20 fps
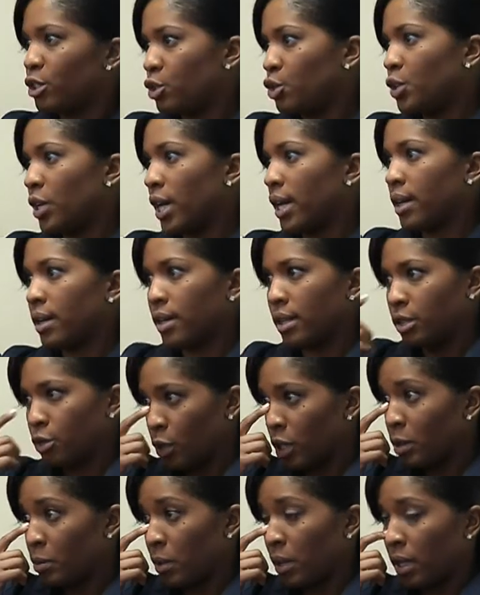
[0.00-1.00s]
a check
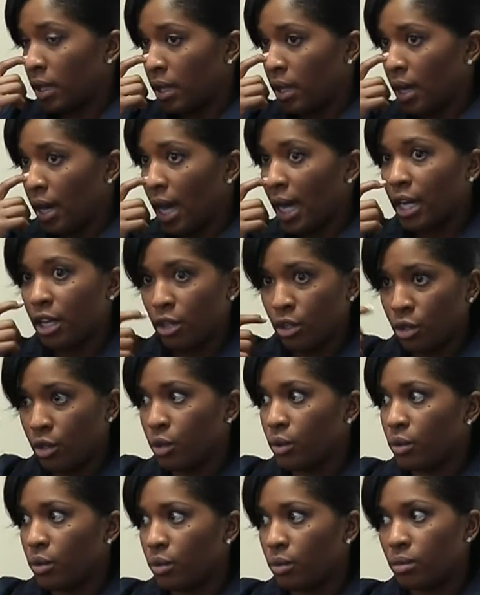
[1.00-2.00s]
trust me, I could
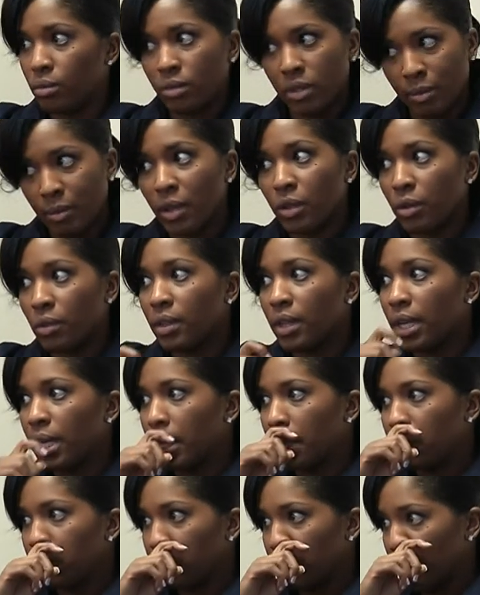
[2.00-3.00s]
do some other
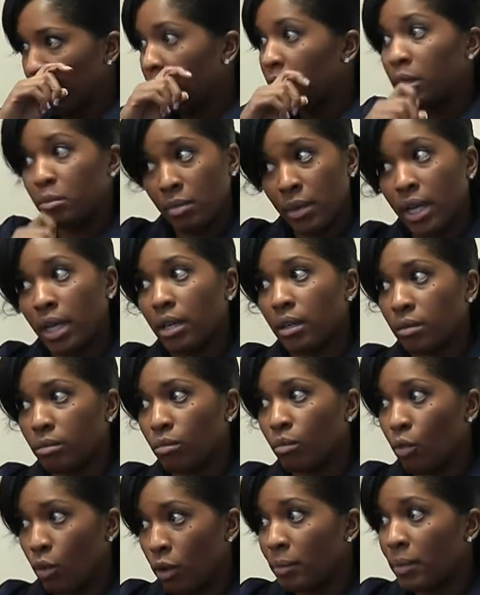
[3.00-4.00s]
things and I could make
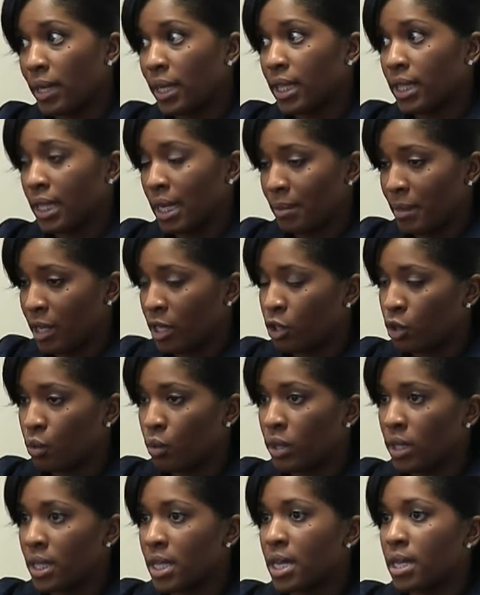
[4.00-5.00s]
more money than I make mm-hmm.
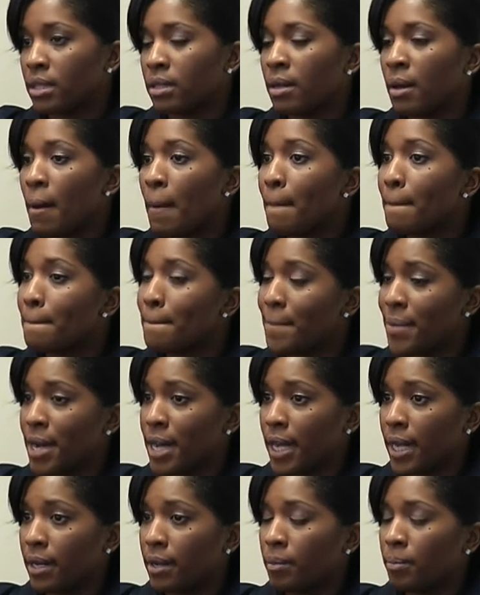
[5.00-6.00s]
doing this.
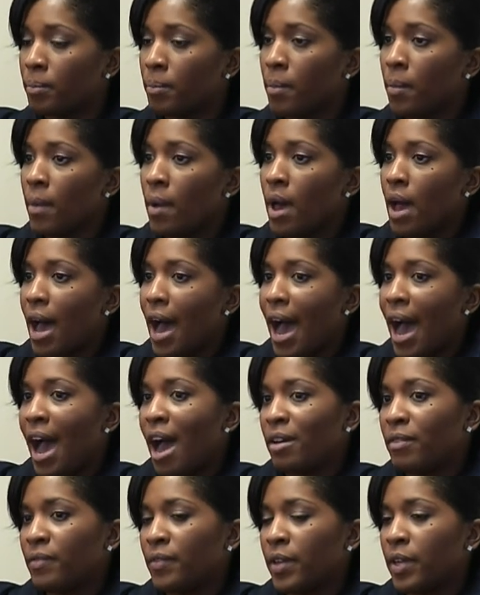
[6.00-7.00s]
But
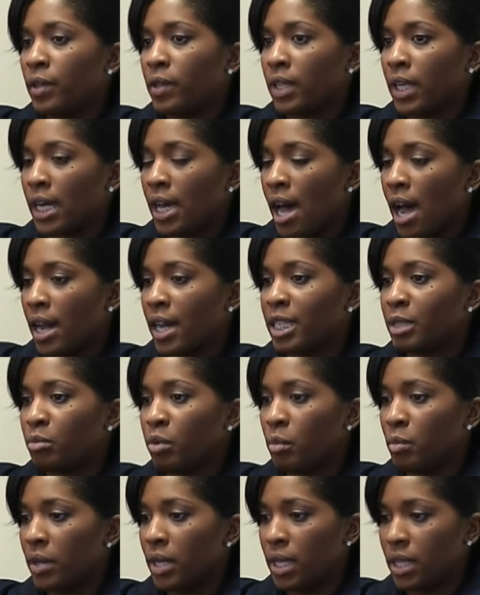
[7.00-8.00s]
I feel that God has
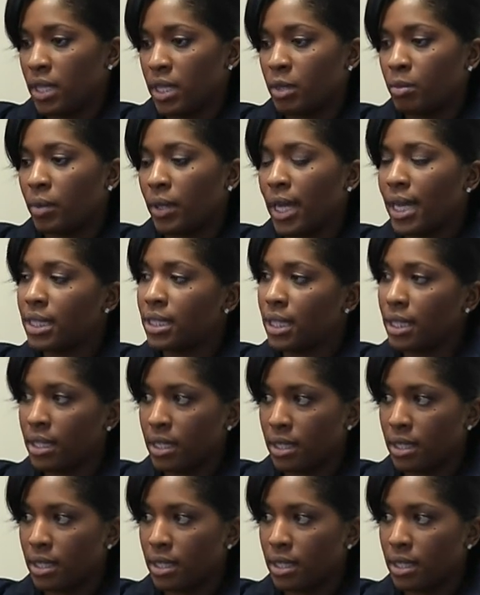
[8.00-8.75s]
put me in this place at